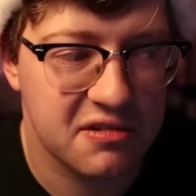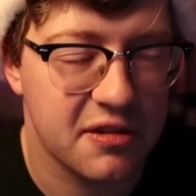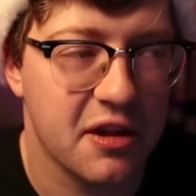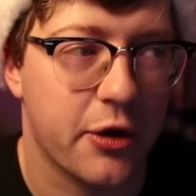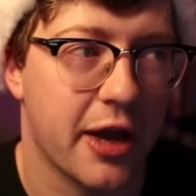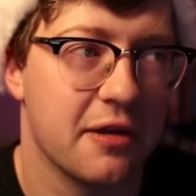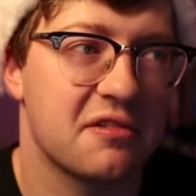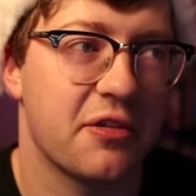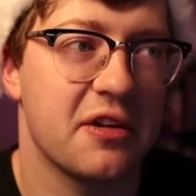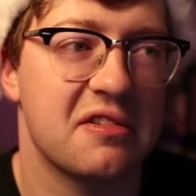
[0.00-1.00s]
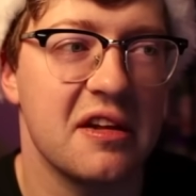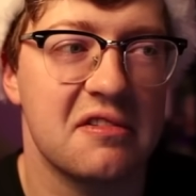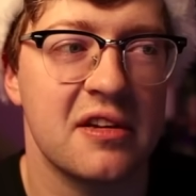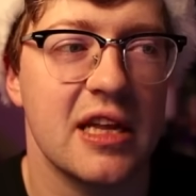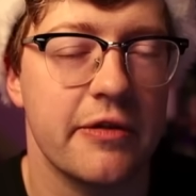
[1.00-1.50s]
This is, okay, so this
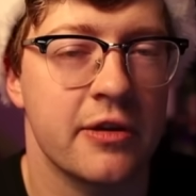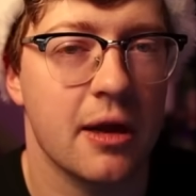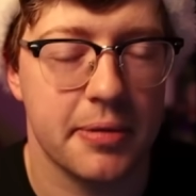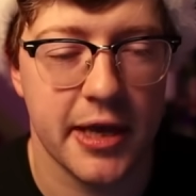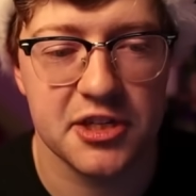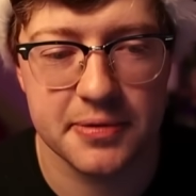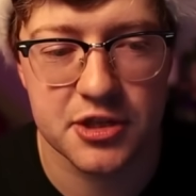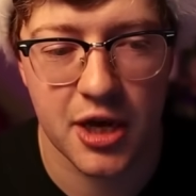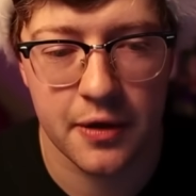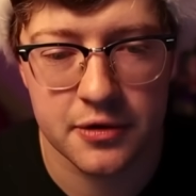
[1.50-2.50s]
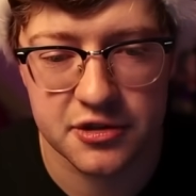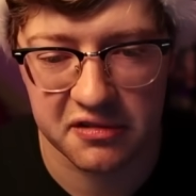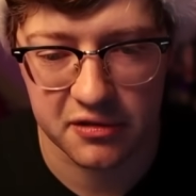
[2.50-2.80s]
isn't even a PHP challenge.